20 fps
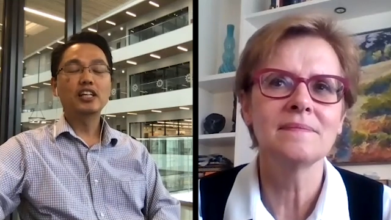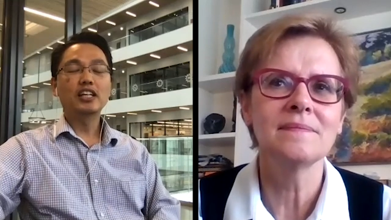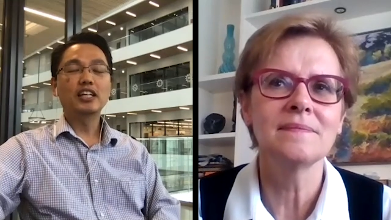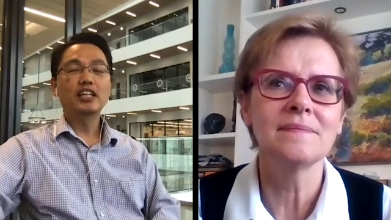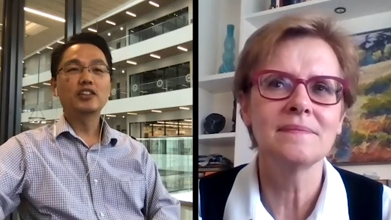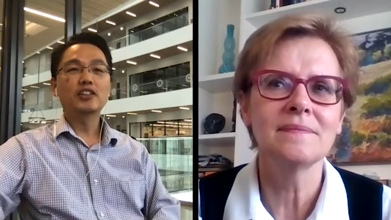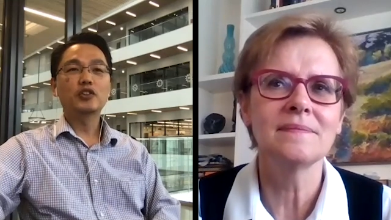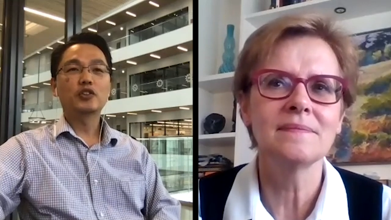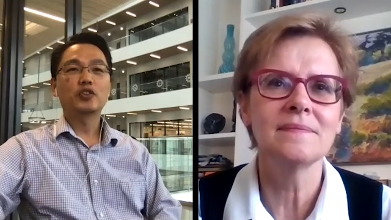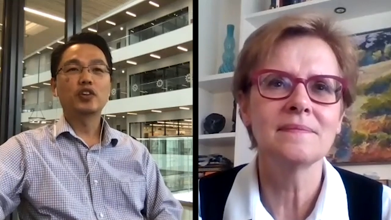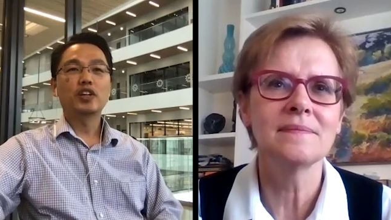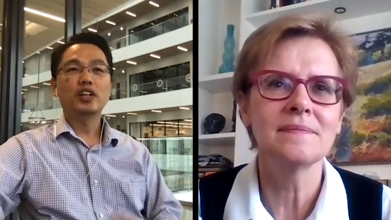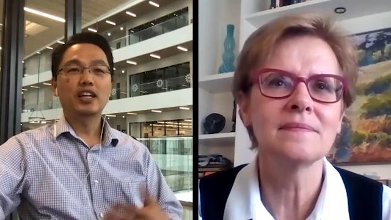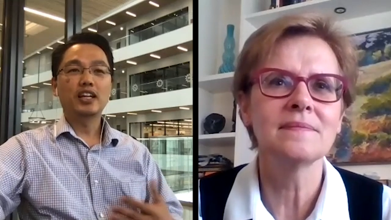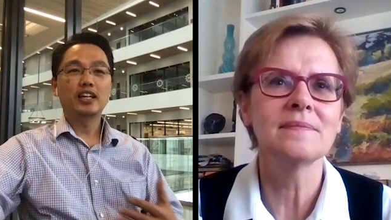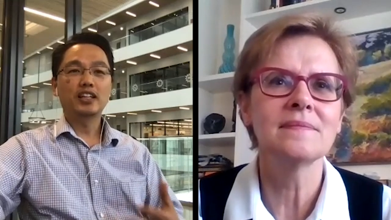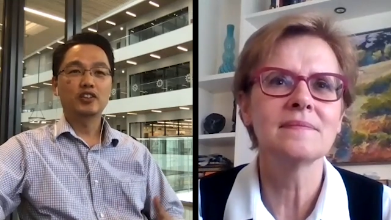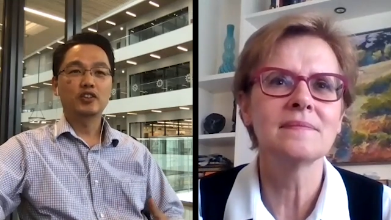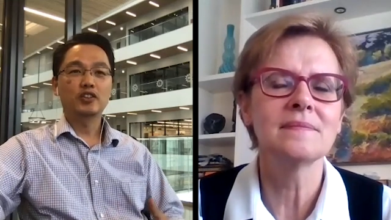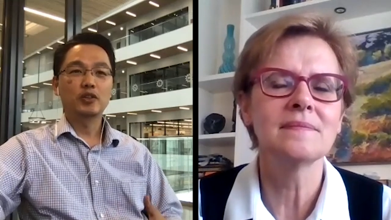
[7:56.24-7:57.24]
Speaker 1: intriguing
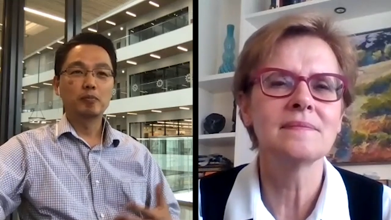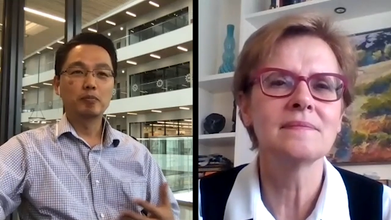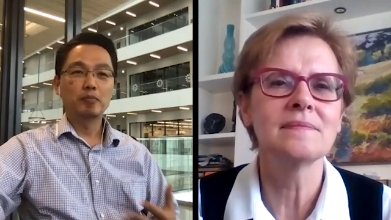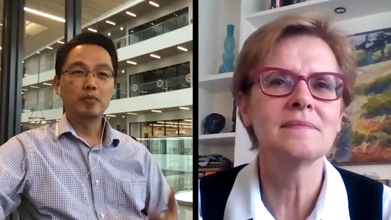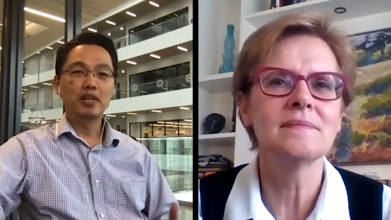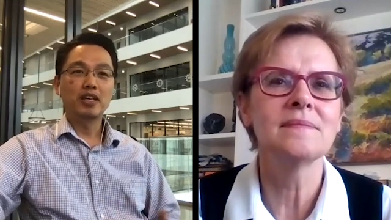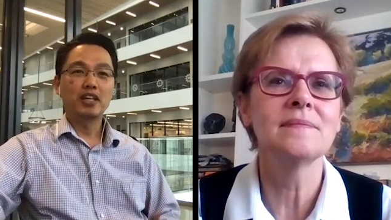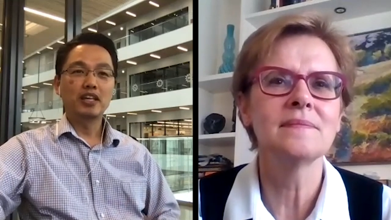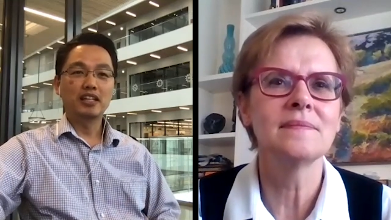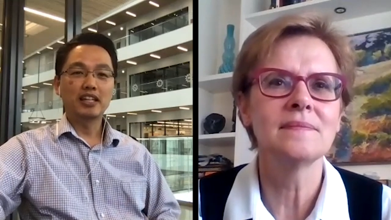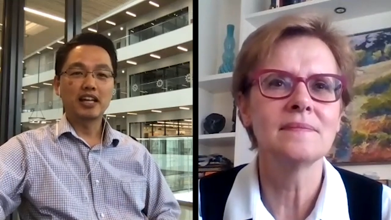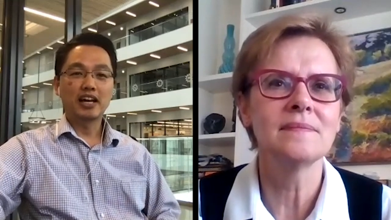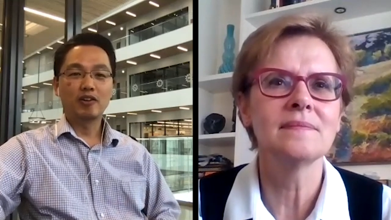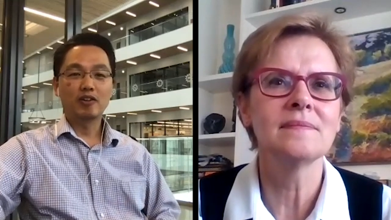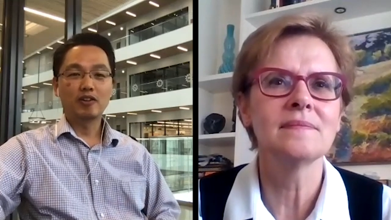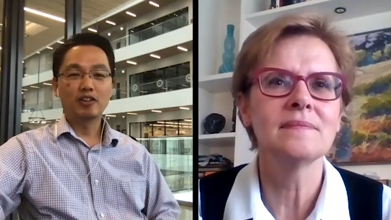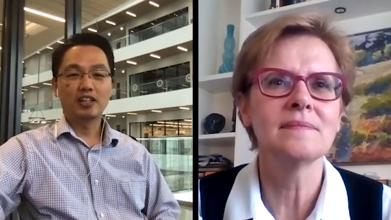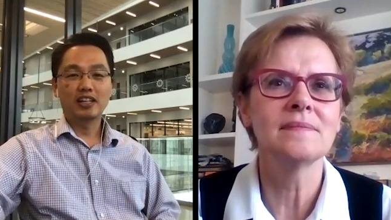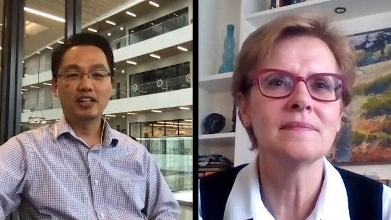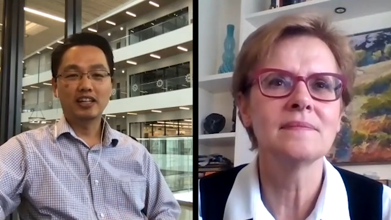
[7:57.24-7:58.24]
to me
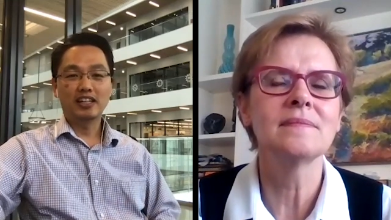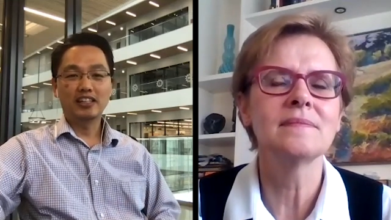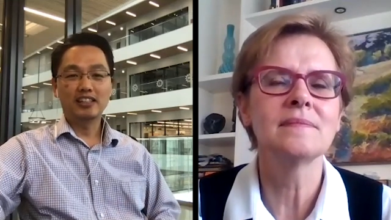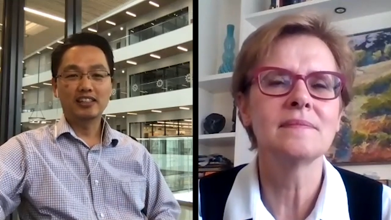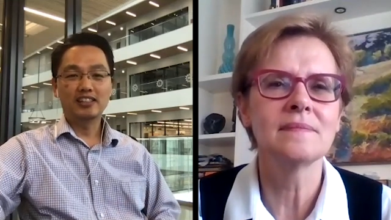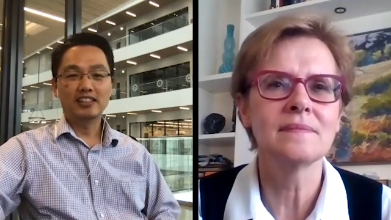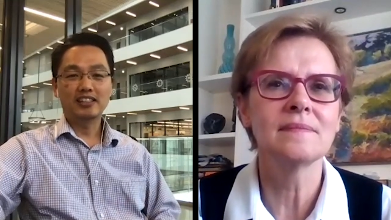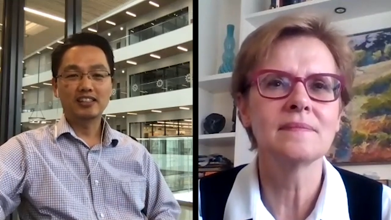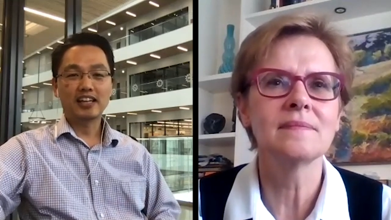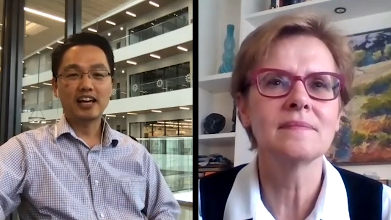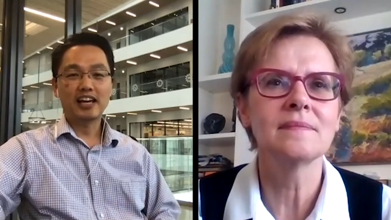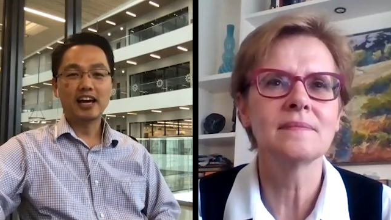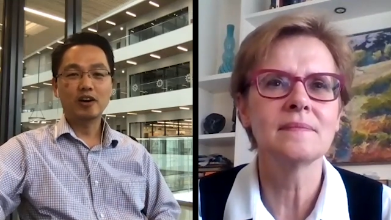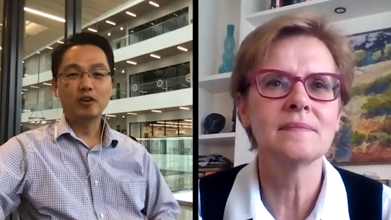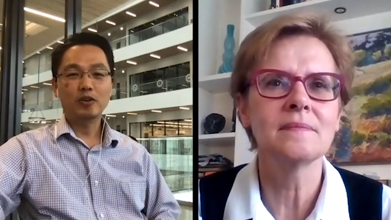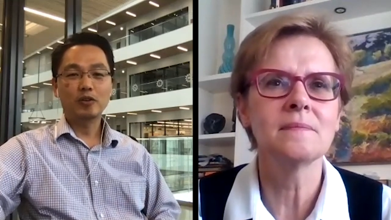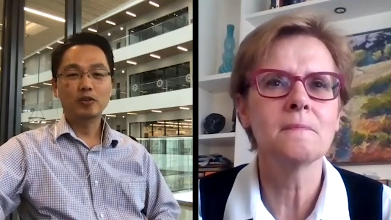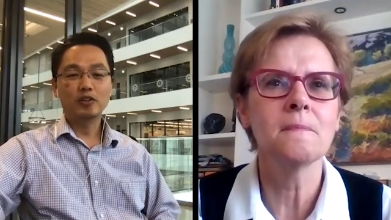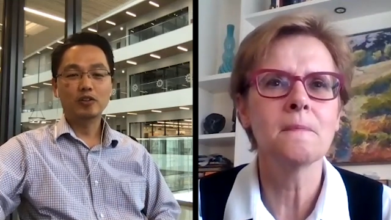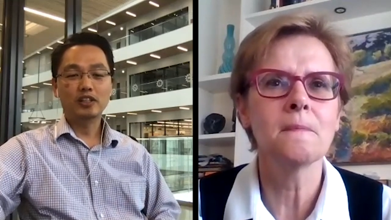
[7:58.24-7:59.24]
nowadays is how
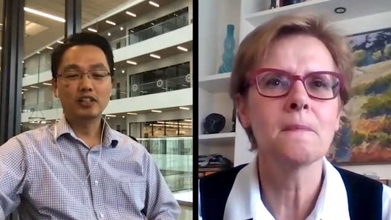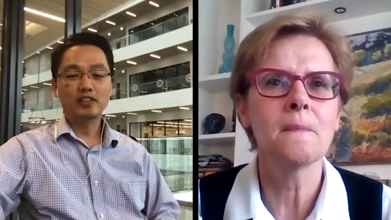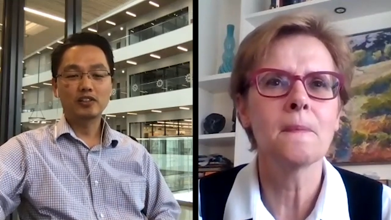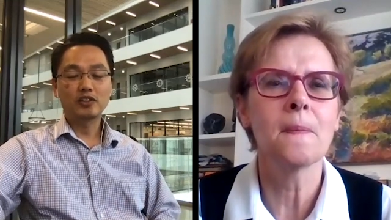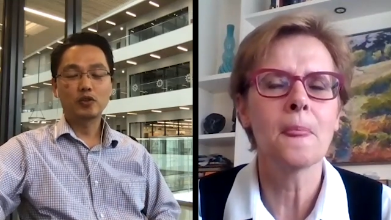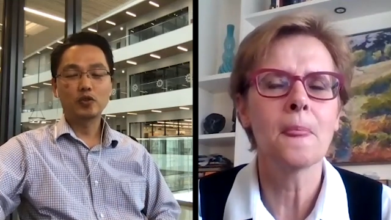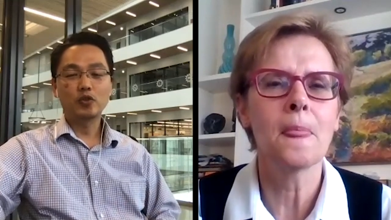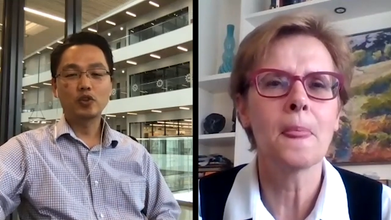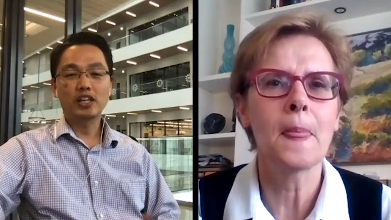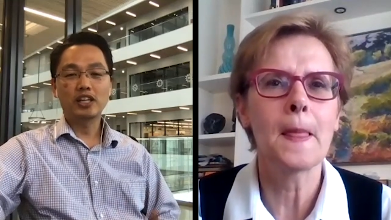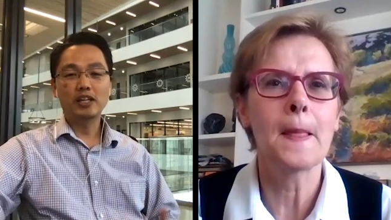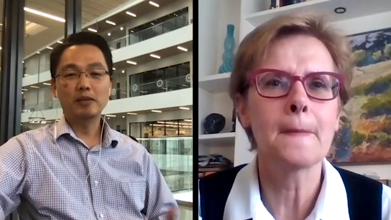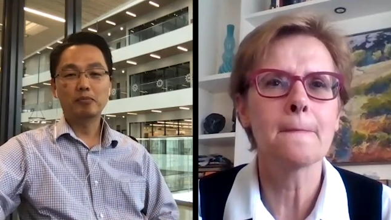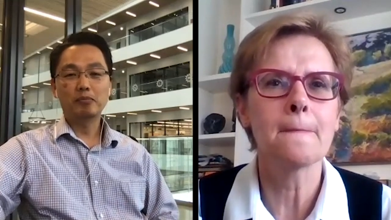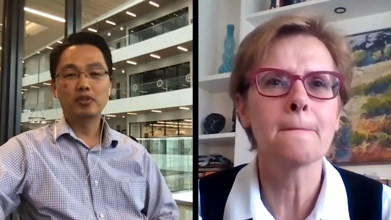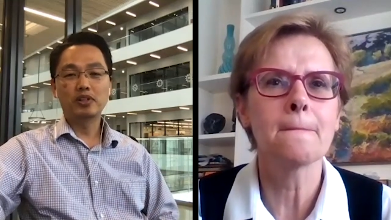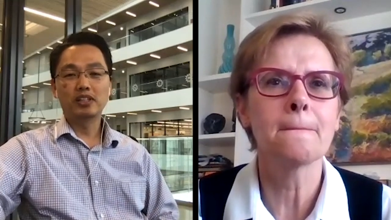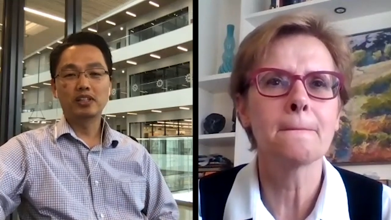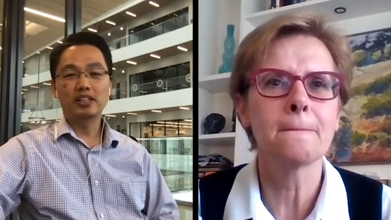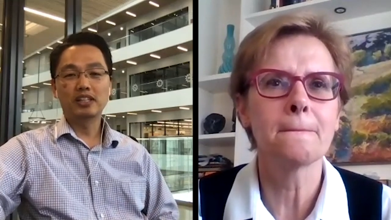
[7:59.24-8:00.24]
this 3D
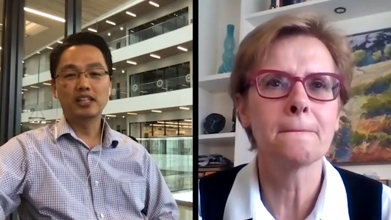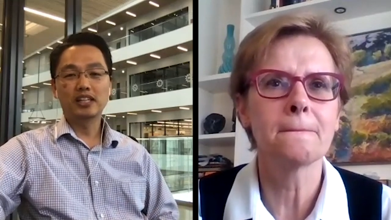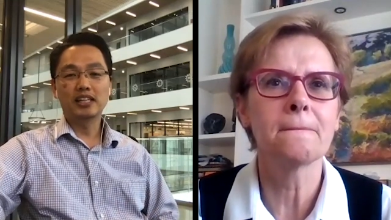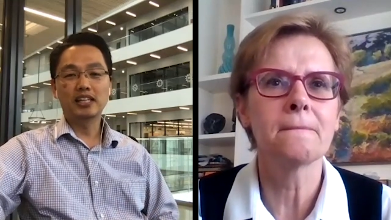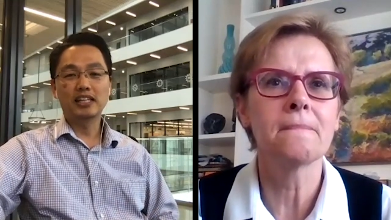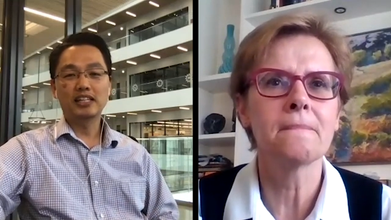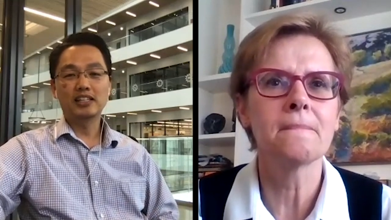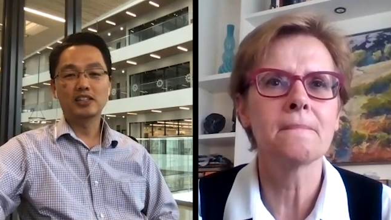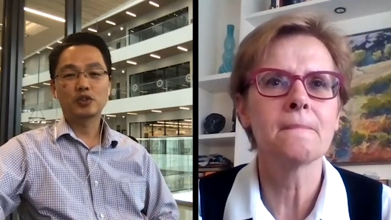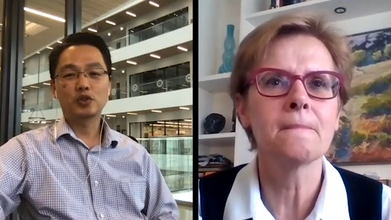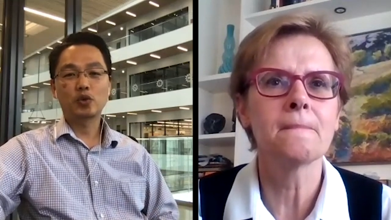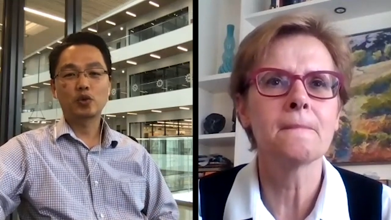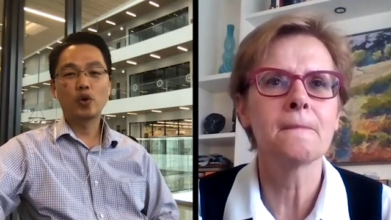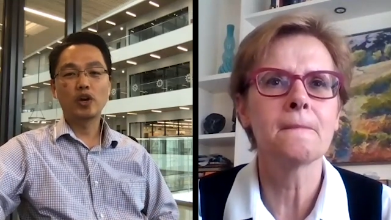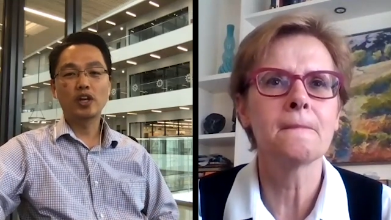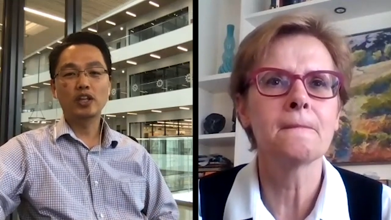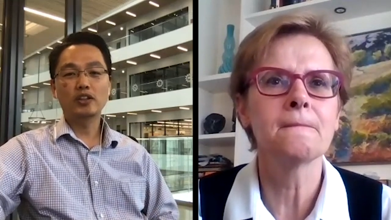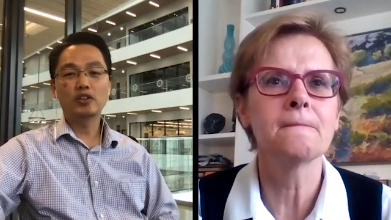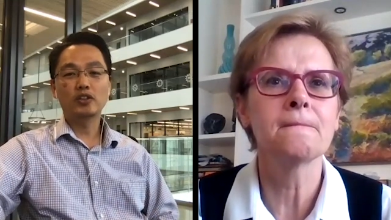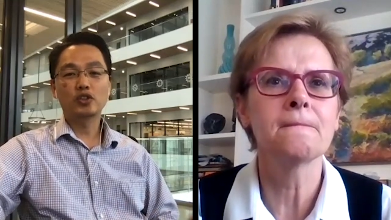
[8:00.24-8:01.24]
printing is going to